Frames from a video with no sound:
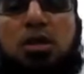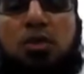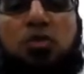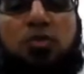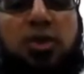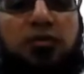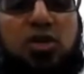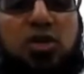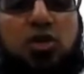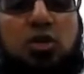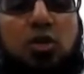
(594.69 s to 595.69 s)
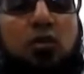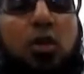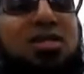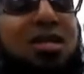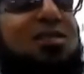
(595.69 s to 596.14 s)
the most perfect choice of
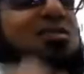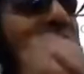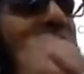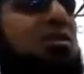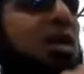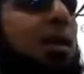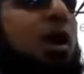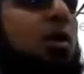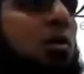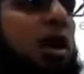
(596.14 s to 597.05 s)
words that still somehow